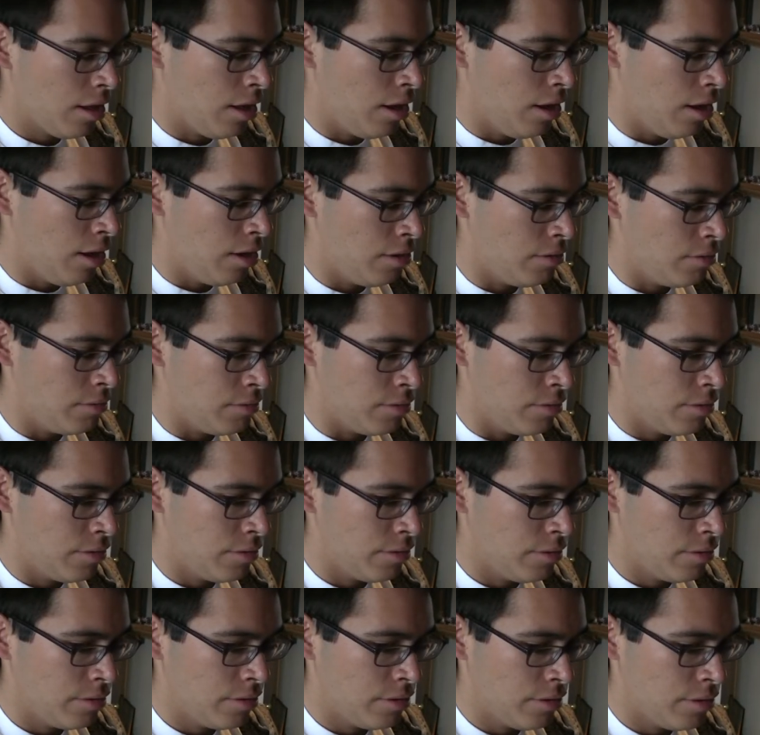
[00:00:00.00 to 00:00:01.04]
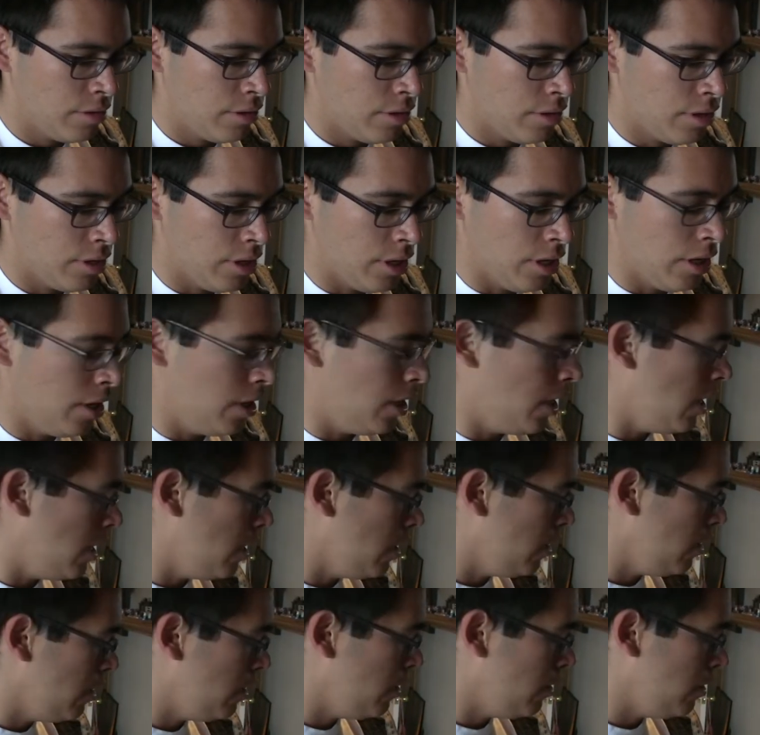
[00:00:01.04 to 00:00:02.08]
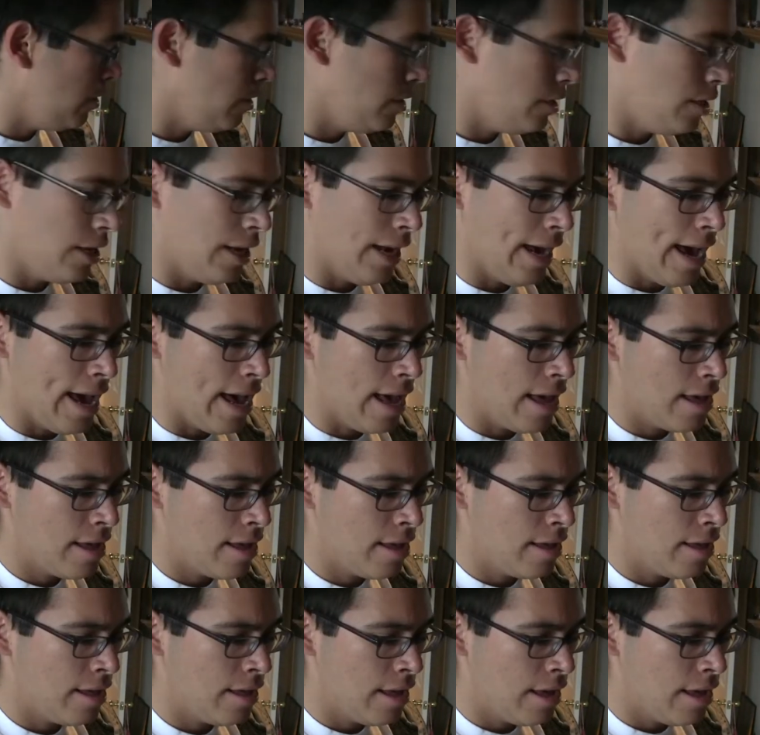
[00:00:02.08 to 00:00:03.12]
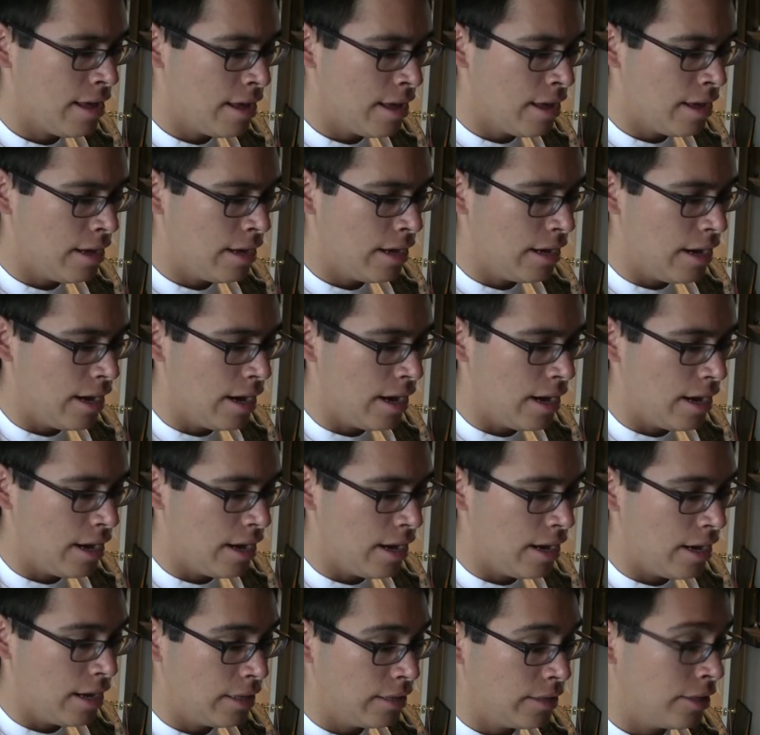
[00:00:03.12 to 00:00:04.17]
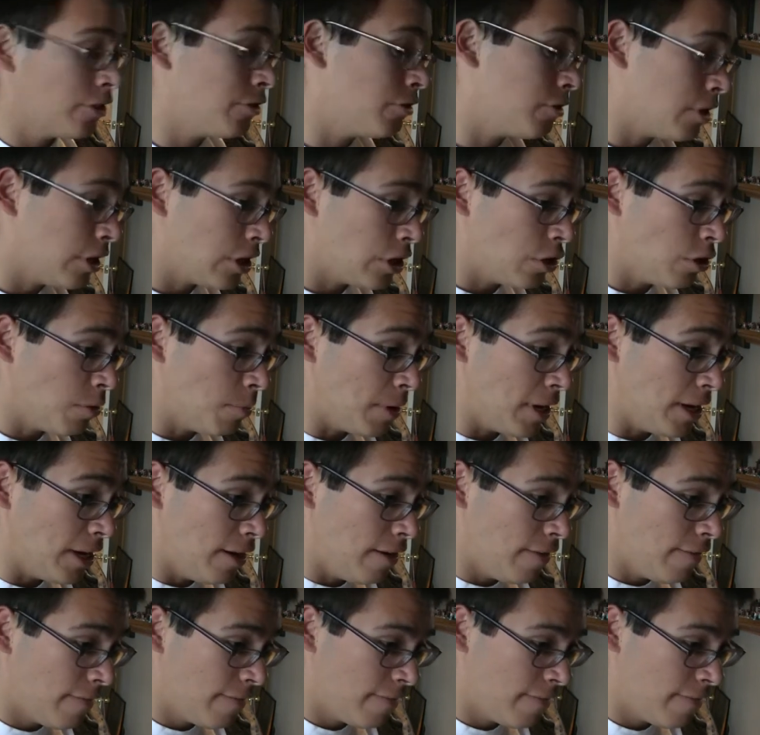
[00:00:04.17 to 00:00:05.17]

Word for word: Oh. Uh, yeah. Uh, let's look at your bed.